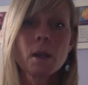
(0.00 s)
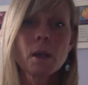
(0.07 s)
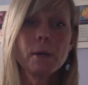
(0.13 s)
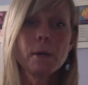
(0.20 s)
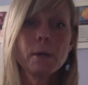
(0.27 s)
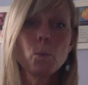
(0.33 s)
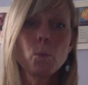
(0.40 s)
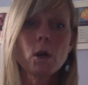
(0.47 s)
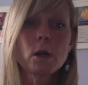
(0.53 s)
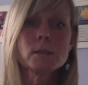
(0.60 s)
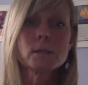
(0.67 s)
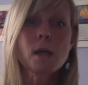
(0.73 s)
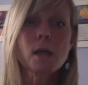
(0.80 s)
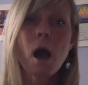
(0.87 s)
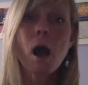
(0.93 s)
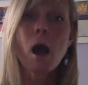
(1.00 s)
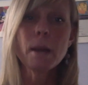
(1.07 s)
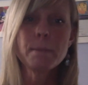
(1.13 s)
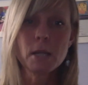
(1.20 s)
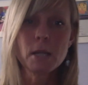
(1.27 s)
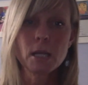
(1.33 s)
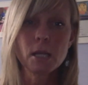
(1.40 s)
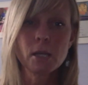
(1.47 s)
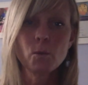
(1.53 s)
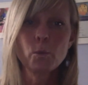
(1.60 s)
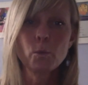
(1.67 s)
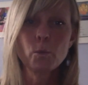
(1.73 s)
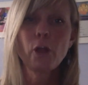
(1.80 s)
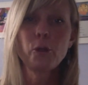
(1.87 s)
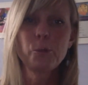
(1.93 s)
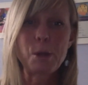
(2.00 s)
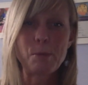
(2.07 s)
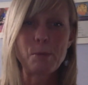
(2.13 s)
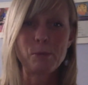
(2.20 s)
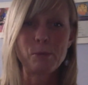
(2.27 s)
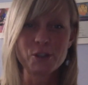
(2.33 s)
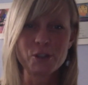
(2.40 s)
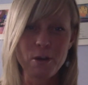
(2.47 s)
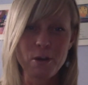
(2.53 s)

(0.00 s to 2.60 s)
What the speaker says: but it works on me when other people do it.